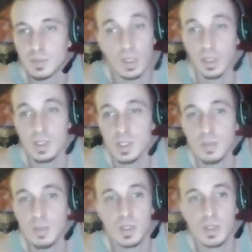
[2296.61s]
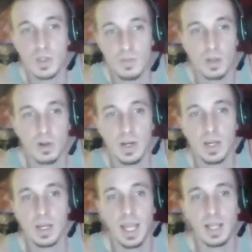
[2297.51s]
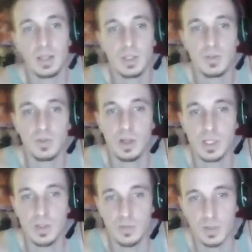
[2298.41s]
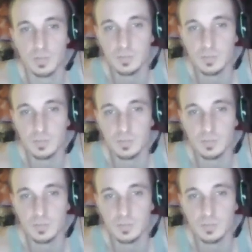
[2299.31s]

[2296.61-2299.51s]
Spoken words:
of the great English philosopher,